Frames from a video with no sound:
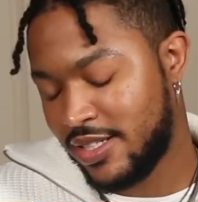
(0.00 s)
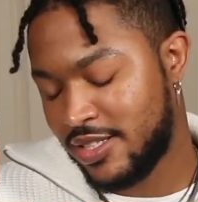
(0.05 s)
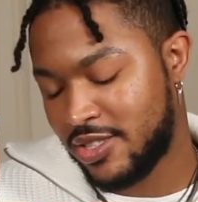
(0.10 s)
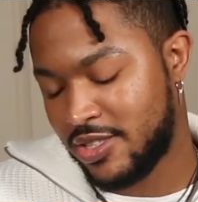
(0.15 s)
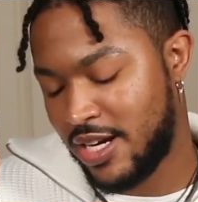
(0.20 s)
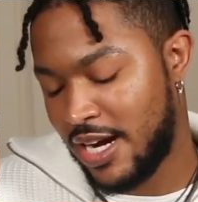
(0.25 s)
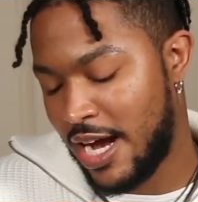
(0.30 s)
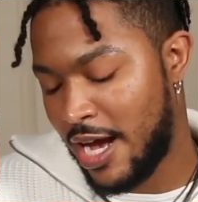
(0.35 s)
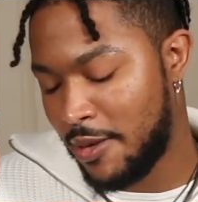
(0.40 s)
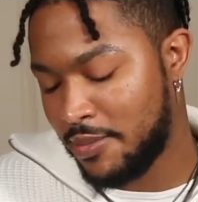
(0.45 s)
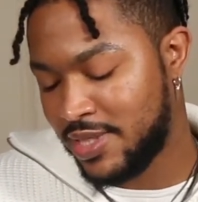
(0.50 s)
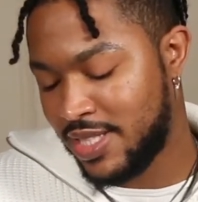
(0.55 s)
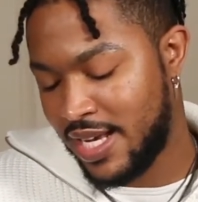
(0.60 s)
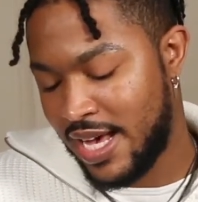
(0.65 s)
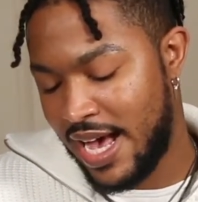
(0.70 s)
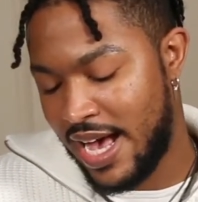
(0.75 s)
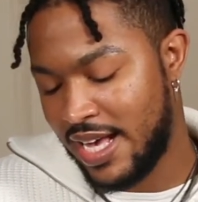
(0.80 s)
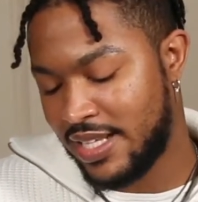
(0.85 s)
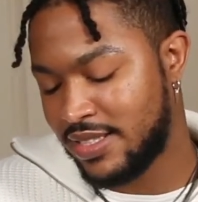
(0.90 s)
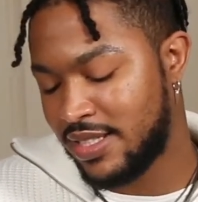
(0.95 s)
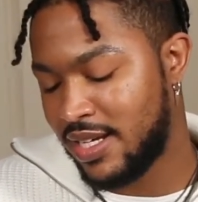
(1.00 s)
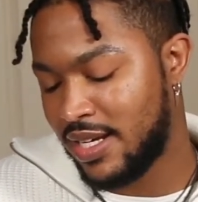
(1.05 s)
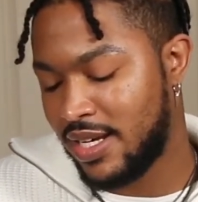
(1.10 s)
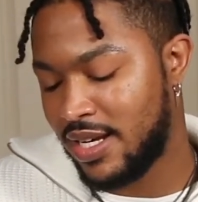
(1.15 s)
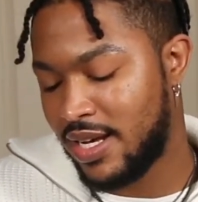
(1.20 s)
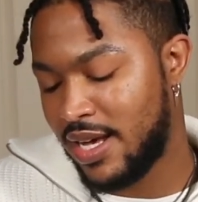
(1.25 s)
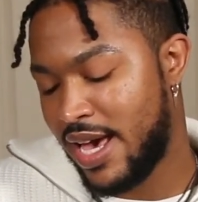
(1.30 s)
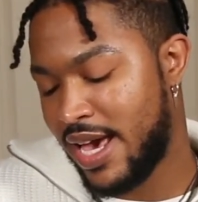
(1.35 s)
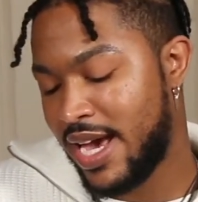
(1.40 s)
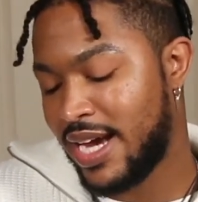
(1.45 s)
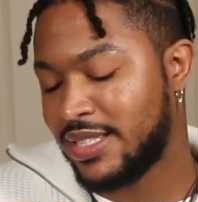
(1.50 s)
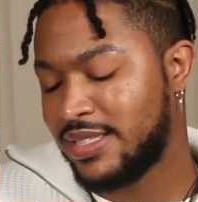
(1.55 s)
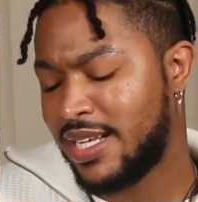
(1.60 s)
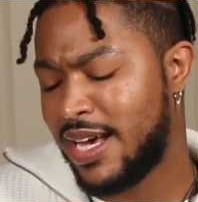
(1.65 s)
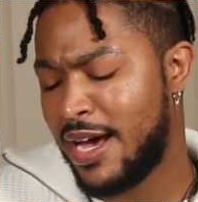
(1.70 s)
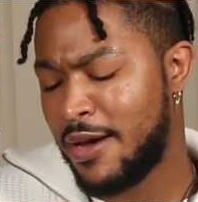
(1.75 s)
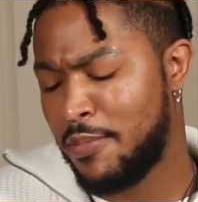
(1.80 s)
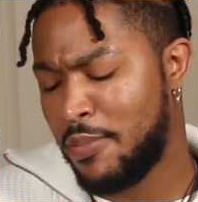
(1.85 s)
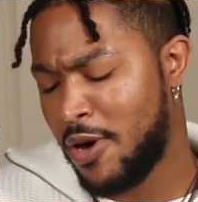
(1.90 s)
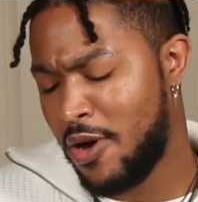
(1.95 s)
describes it as a
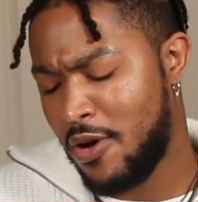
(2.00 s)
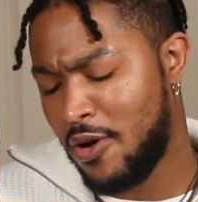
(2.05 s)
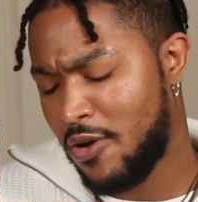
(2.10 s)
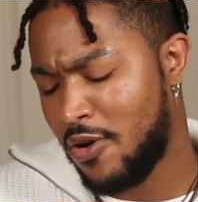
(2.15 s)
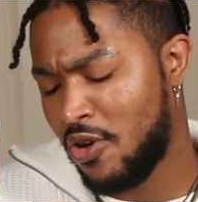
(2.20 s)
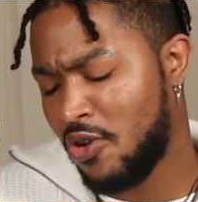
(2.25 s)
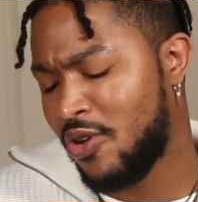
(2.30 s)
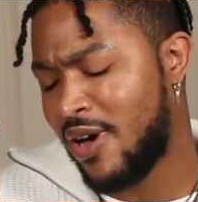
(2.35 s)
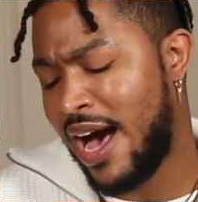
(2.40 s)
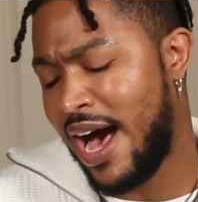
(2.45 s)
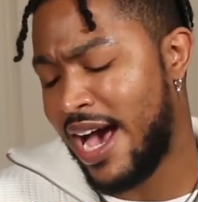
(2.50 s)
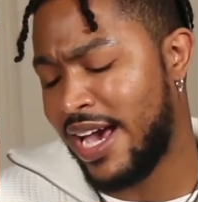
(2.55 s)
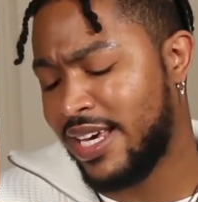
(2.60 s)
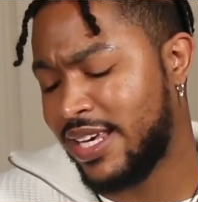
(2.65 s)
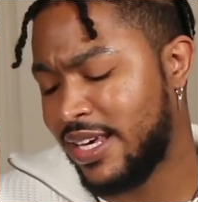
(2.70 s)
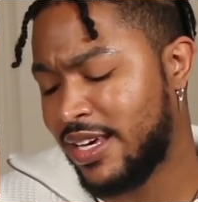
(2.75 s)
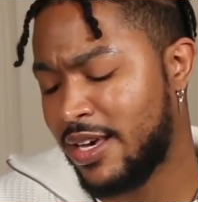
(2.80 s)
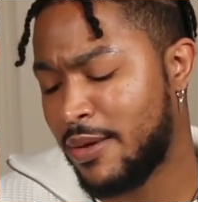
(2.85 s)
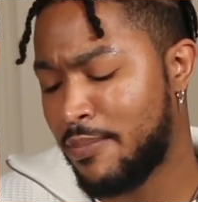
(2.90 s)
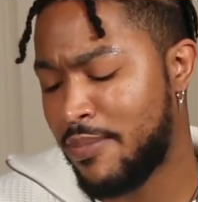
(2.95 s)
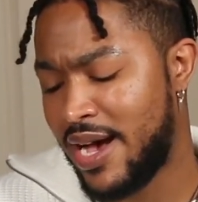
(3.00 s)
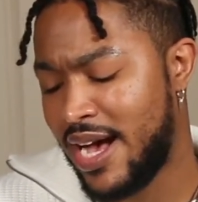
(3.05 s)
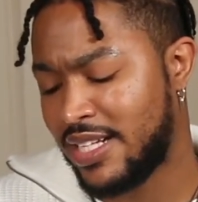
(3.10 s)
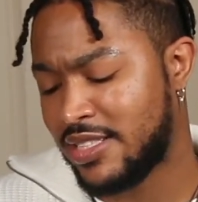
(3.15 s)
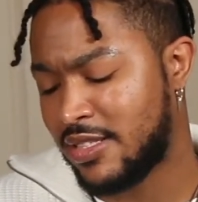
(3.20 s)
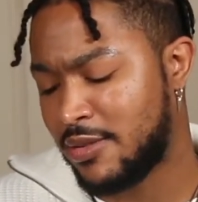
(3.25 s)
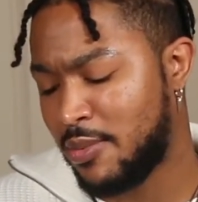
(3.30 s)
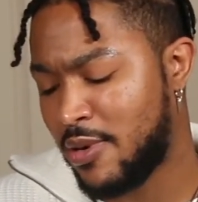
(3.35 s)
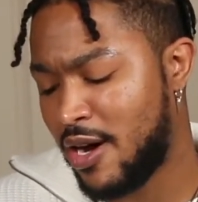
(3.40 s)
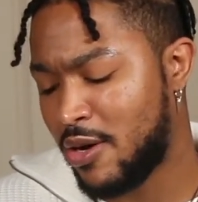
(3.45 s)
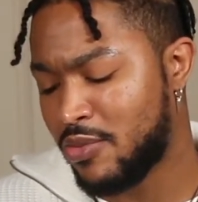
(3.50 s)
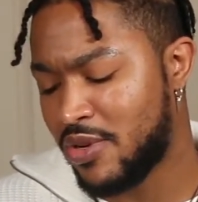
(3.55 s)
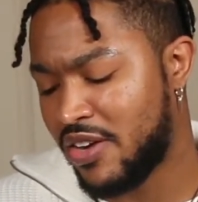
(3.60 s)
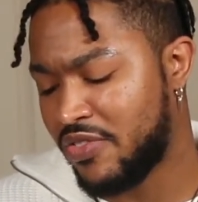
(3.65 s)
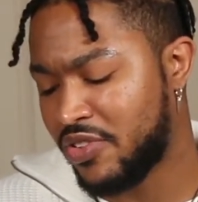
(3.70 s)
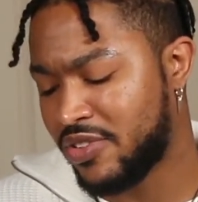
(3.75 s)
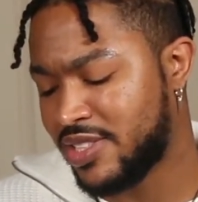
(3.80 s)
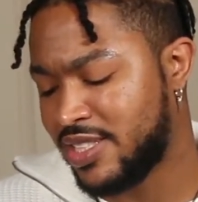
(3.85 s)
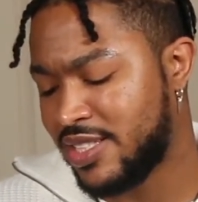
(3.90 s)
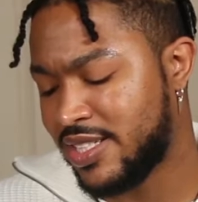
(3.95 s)
anti-pole hiking and basketball
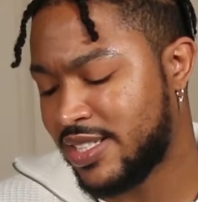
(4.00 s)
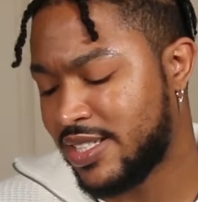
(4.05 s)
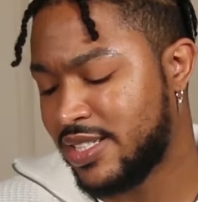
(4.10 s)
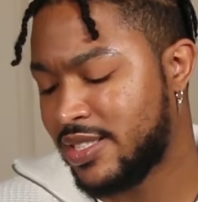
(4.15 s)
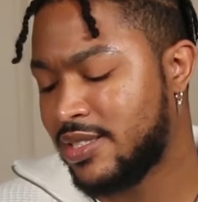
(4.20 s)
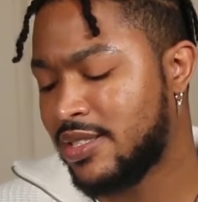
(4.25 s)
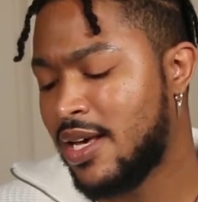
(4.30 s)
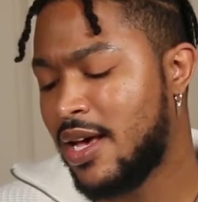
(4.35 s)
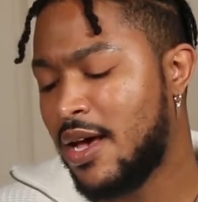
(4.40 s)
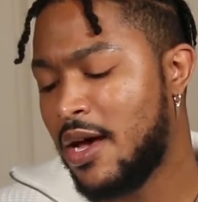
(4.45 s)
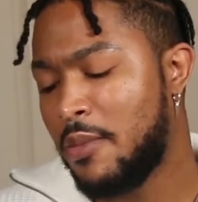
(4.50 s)
references,